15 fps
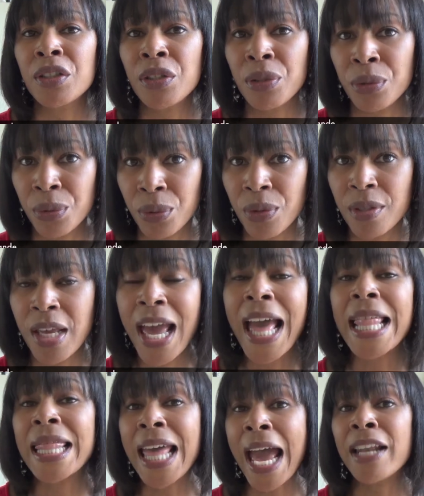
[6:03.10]
tools.
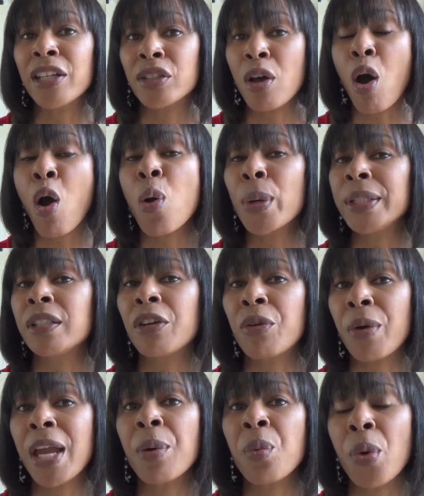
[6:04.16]
That is always a
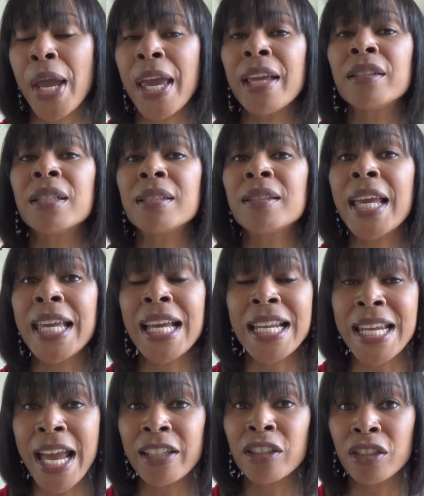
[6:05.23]
great way to stay
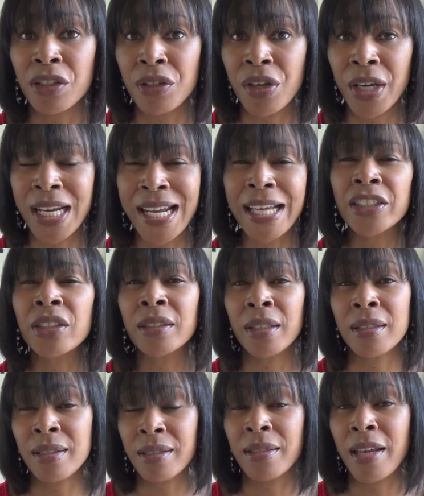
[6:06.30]
connected to your connections
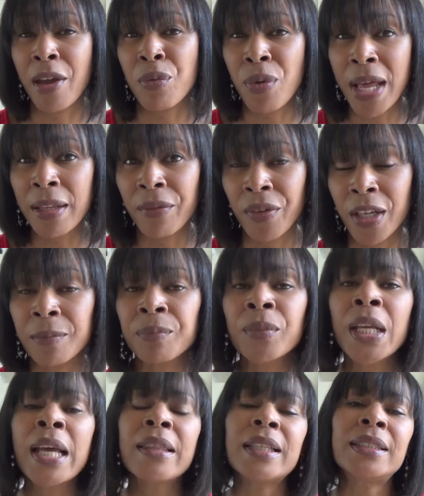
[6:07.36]
and to stay relevant.
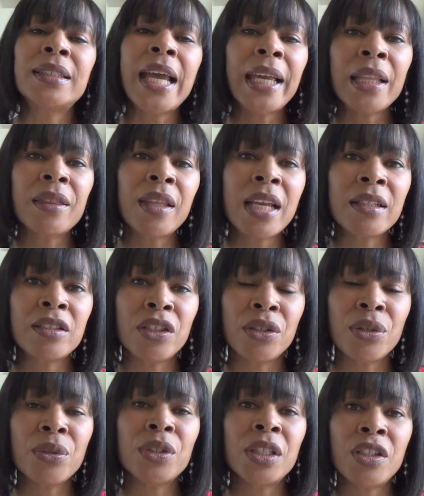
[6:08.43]
The second thing to
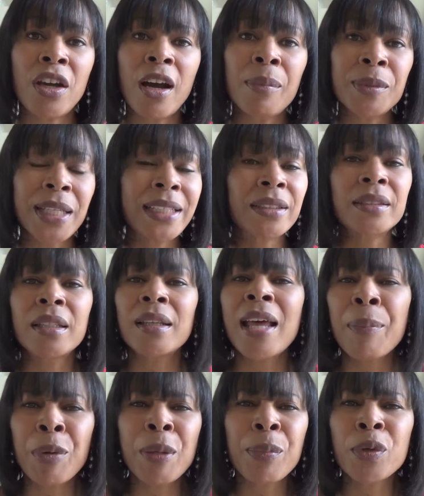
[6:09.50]
use in your updates is to
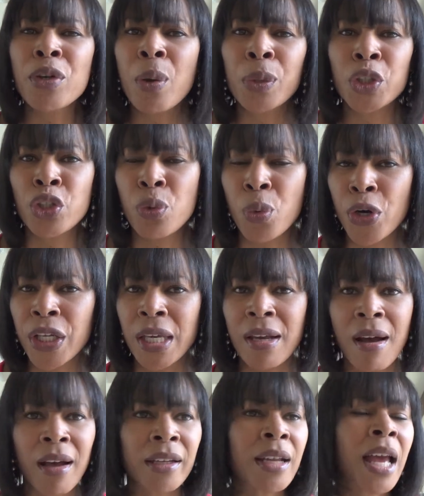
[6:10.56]
let people know what you're working
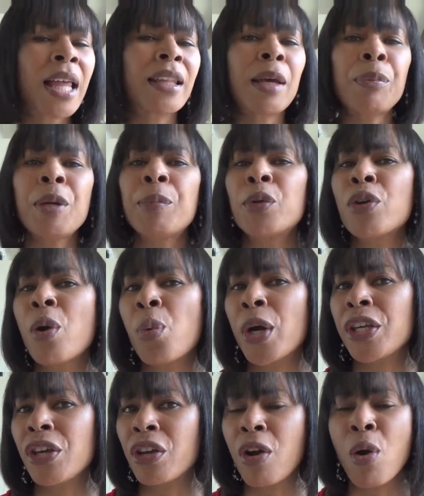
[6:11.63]
on. Let people know where
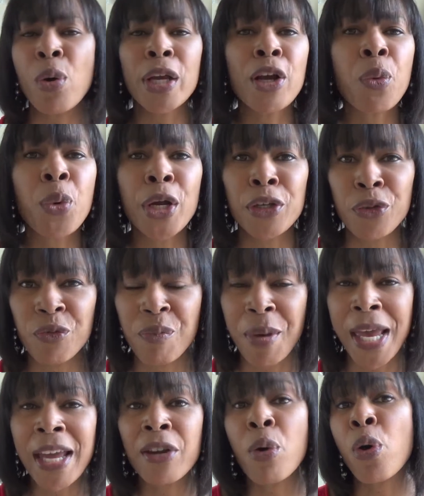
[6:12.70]
you're going or where you've
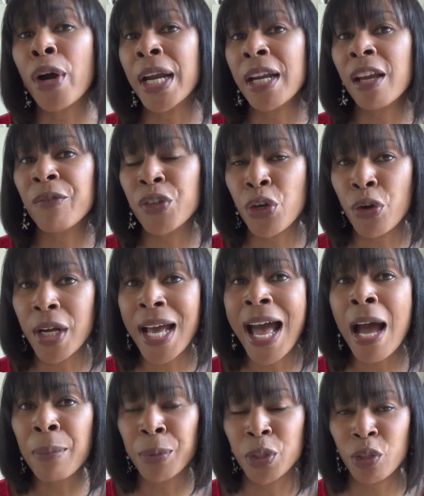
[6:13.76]
been or any of your
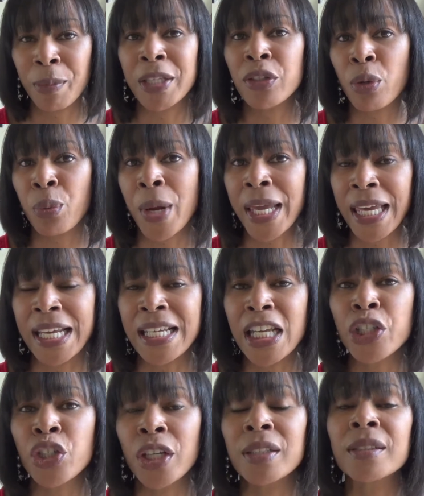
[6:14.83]
accomplishments or
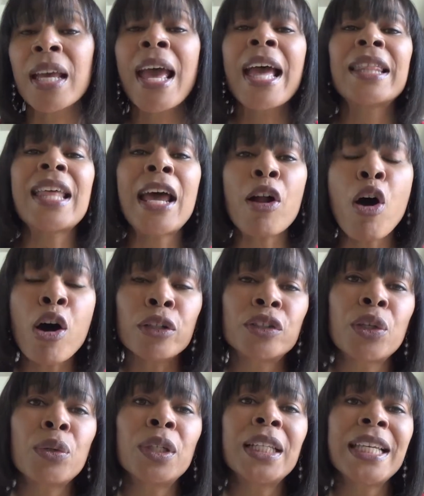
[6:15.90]
recognitions. That
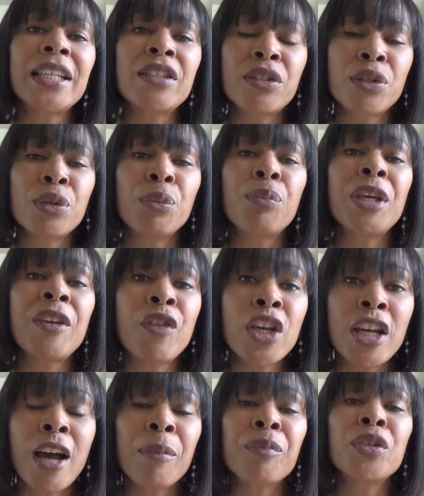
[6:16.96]
also leads to
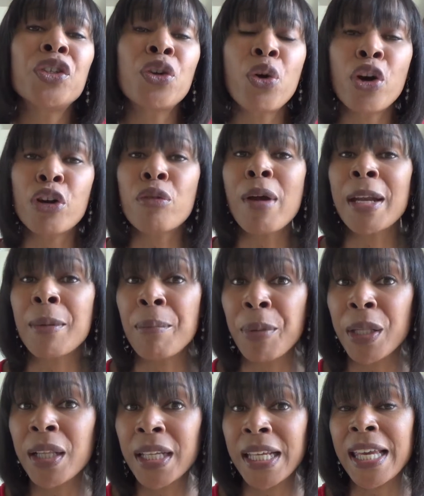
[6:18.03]
beefing up your
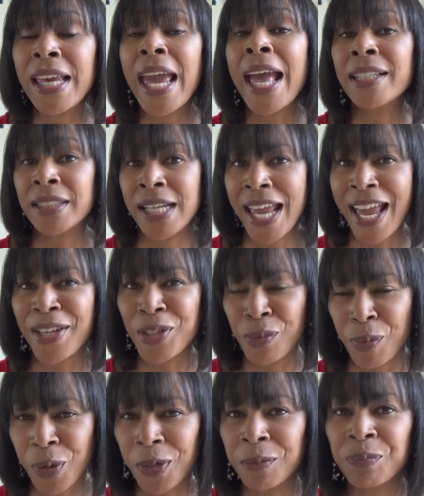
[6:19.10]
credibility as an
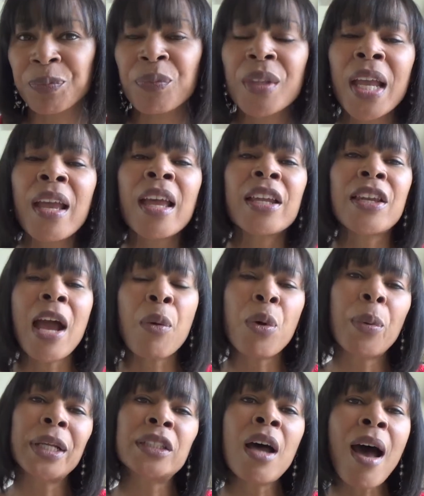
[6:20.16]
expert. Now,
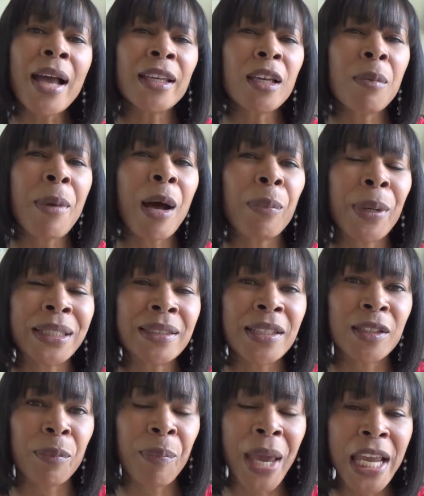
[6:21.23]
when we're talking about
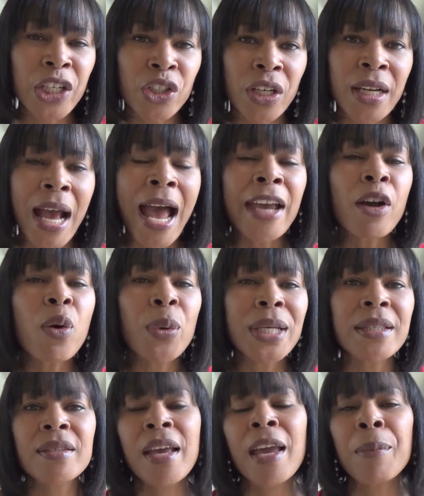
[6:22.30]
participation, I
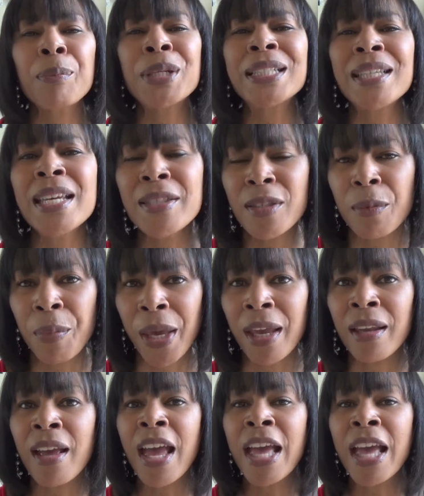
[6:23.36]
always say participate.